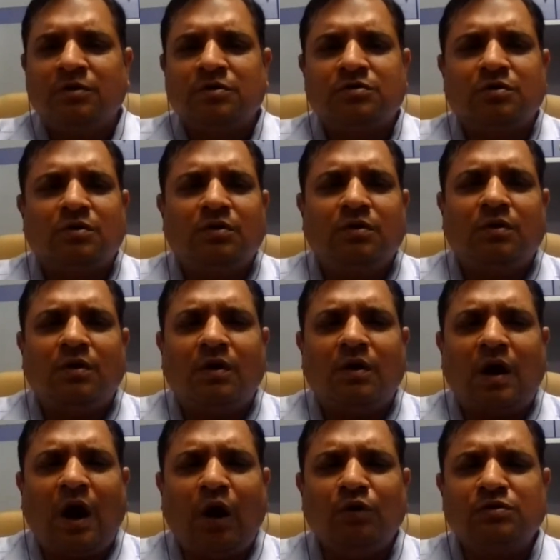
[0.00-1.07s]
so
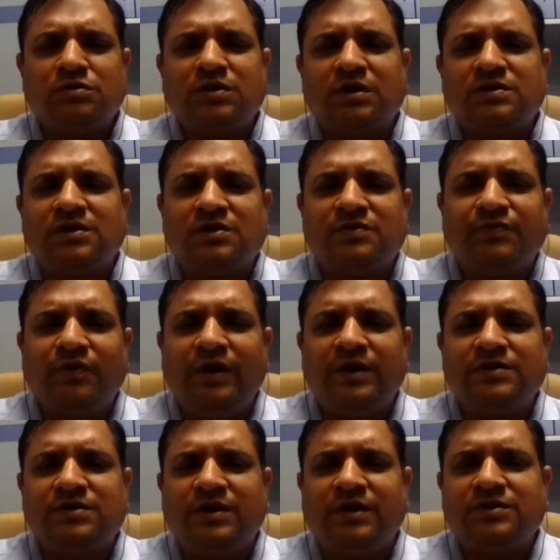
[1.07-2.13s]
how successful
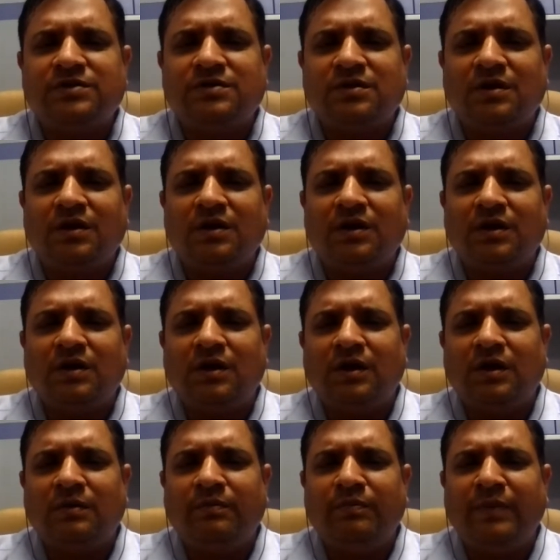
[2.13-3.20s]
is this
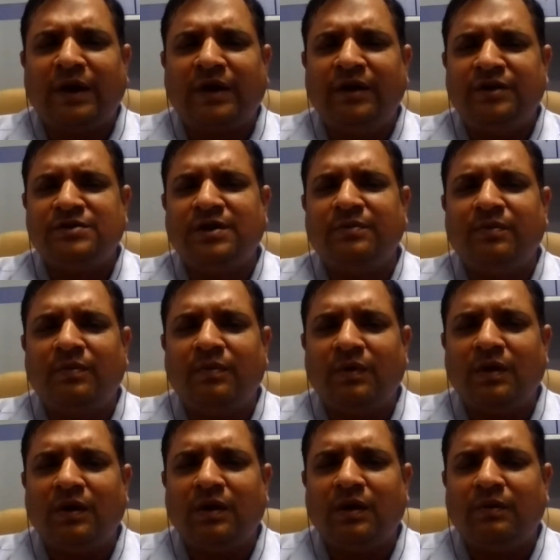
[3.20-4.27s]
mechanism?
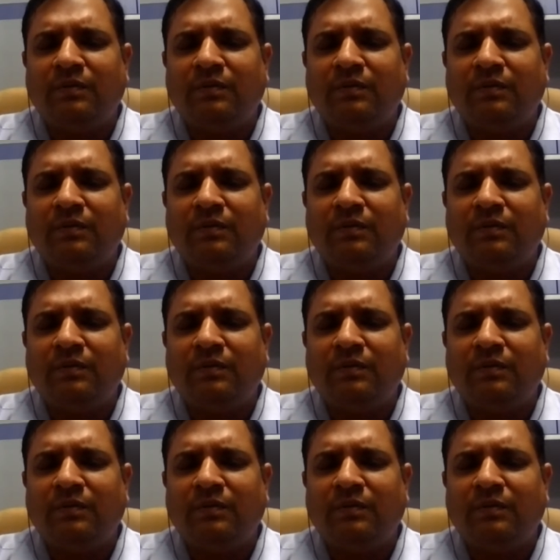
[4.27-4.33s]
